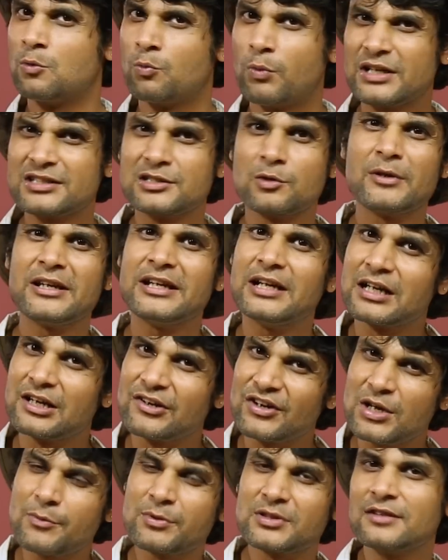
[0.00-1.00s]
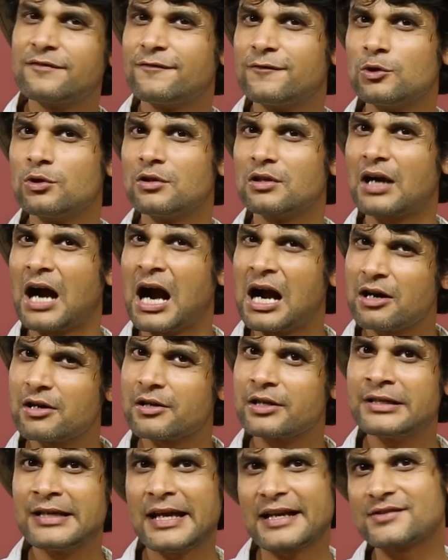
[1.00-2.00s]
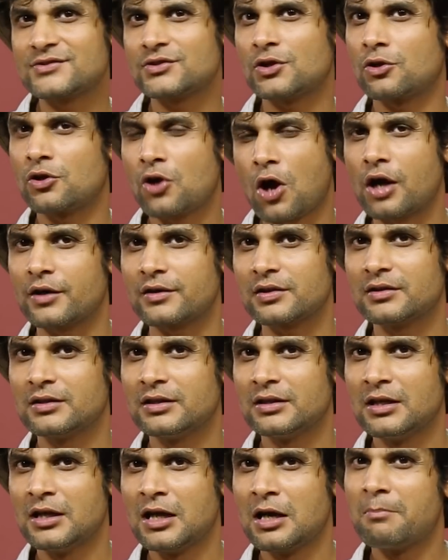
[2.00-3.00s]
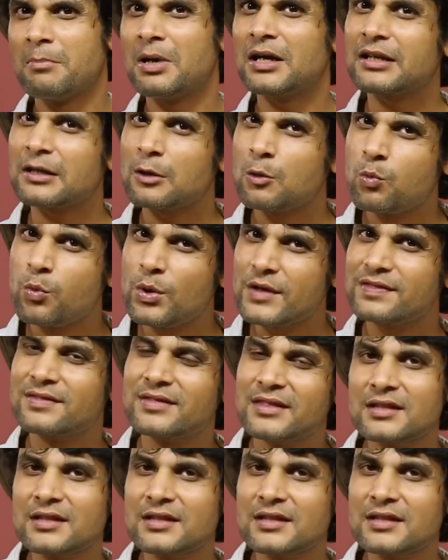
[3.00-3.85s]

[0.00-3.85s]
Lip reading: Whether we agree with the food hunger index or not, but with